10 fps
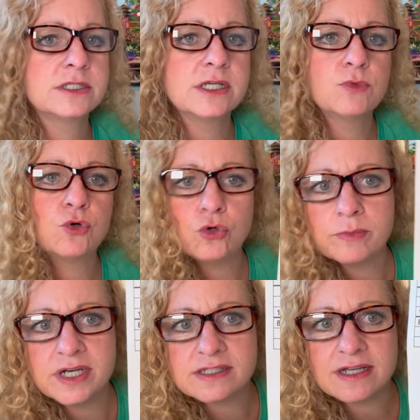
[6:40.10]
some cool,
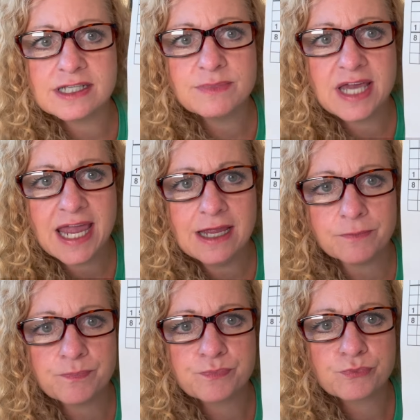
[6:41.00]
but it's like some
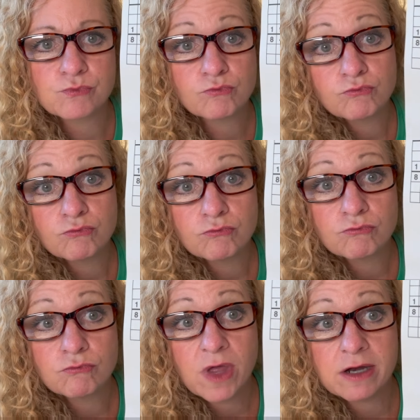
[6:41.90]
game.
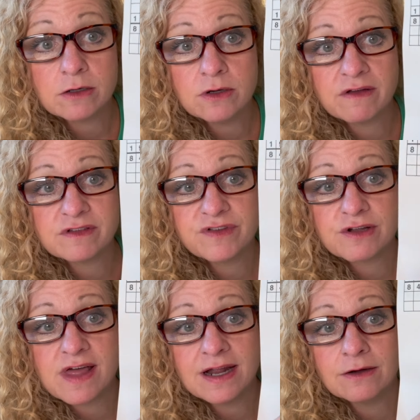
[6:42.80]
I don't know, I'll have to figure
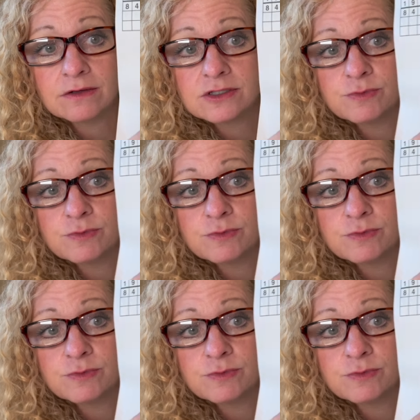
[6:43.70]
that out. It's